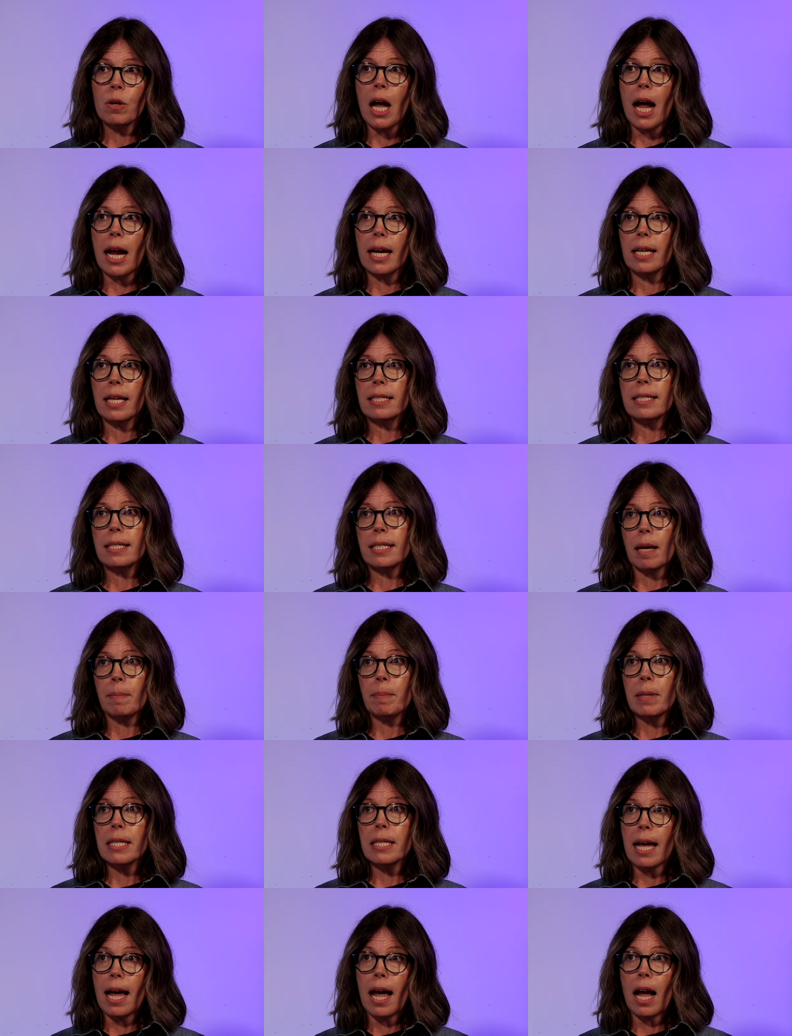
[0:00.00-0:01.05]
kind of step
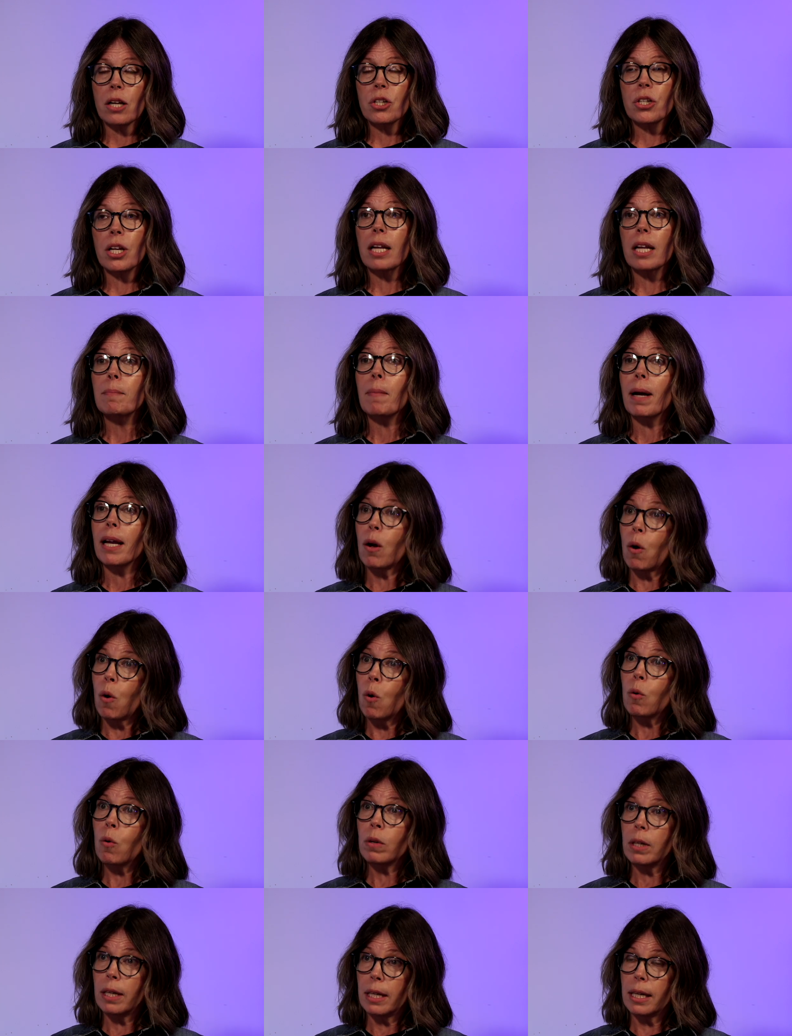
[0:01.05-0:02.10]
into action in my own